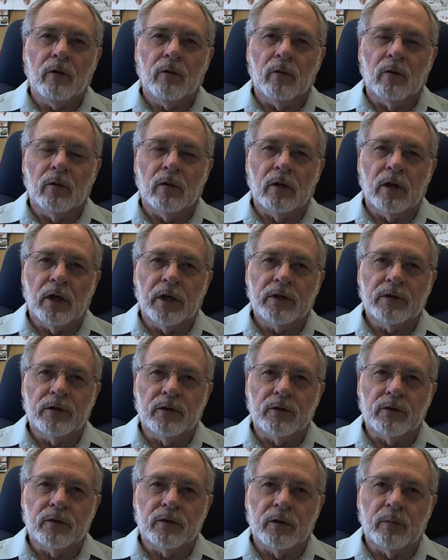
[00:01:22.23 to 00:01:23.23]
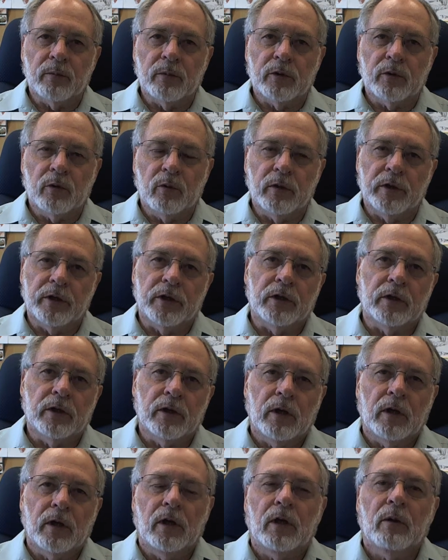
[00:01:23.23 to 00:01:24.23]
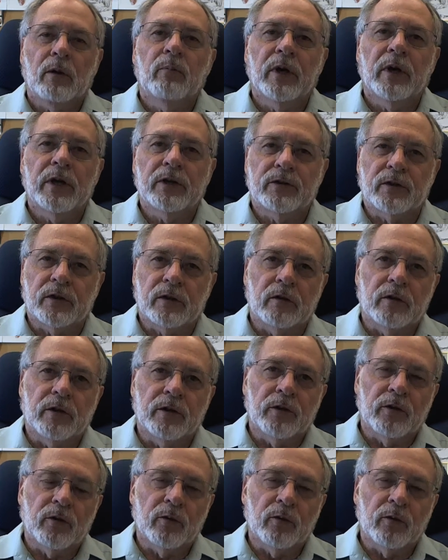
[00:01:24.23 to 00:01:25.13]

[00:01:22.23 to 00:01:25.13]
the relationship between basically